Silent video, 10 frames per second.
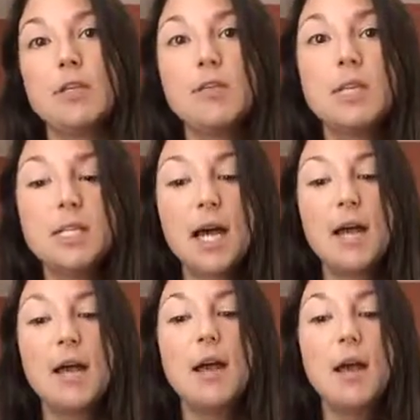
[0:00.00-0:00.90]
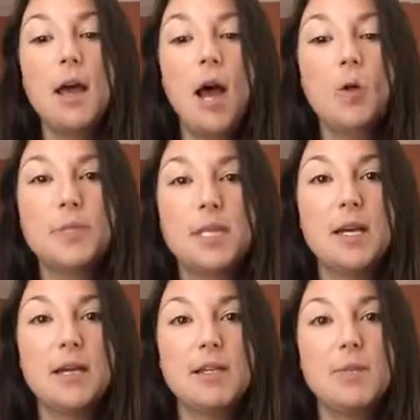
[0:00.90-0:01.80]
So this kind of helps
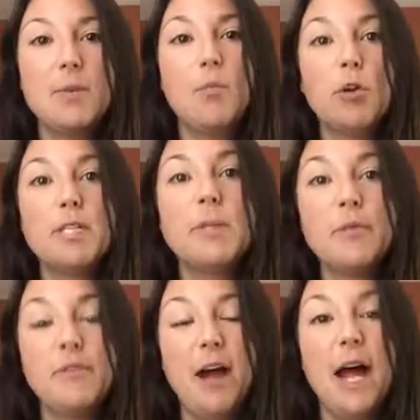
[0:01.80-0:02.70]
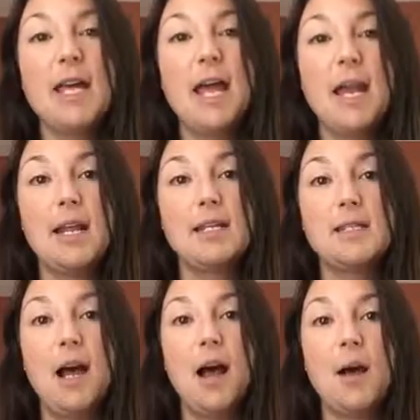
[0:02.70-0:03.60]
it to be more simplified, and it's